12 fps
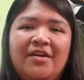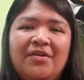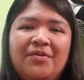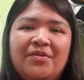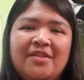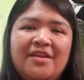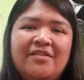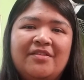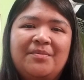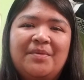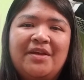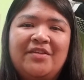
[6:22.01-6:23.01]
cool things
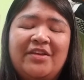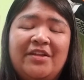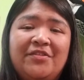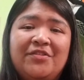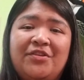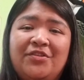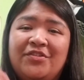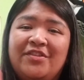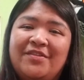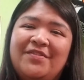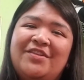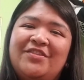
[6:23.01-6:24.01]
on my channel so you should
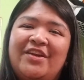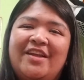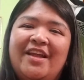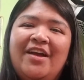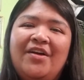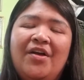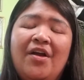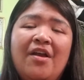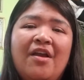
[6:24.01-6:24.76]
definitely check it out